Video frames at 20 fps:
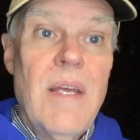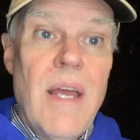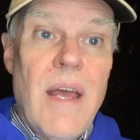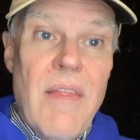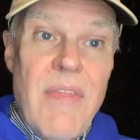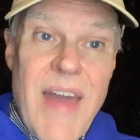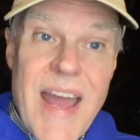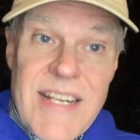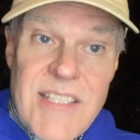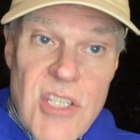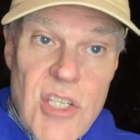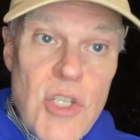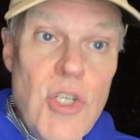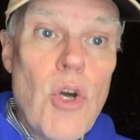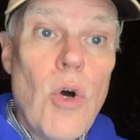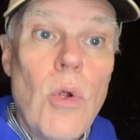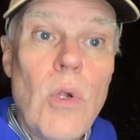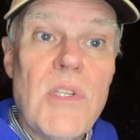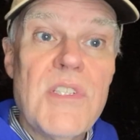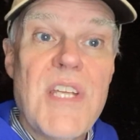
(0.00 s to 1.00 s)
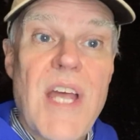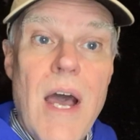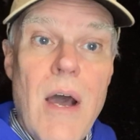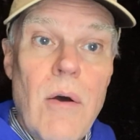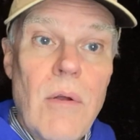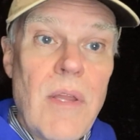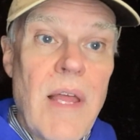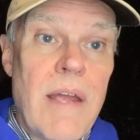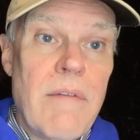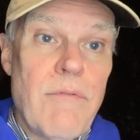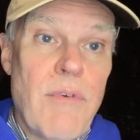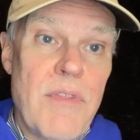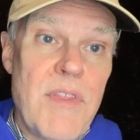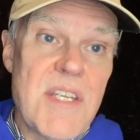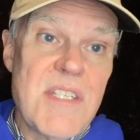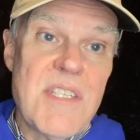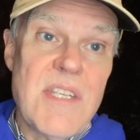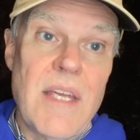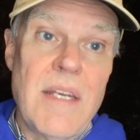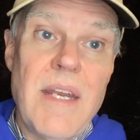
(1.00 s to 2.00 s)
That's Noel's outline for
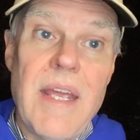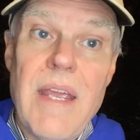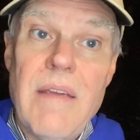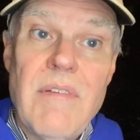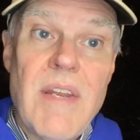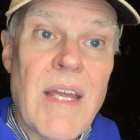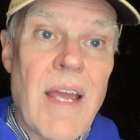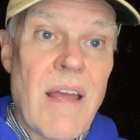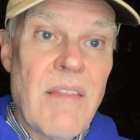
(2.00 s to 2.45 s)
this Sunday evening.